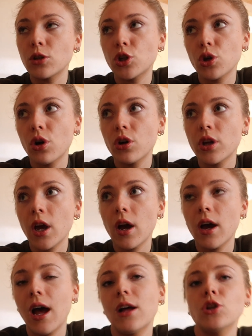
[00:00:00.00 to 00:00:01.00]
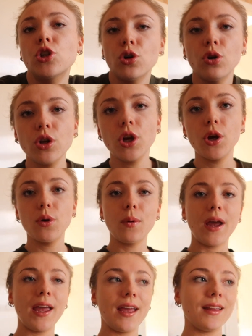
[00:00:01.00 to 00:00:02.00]
show you
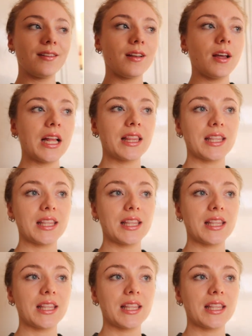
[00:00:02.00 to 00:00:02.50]
in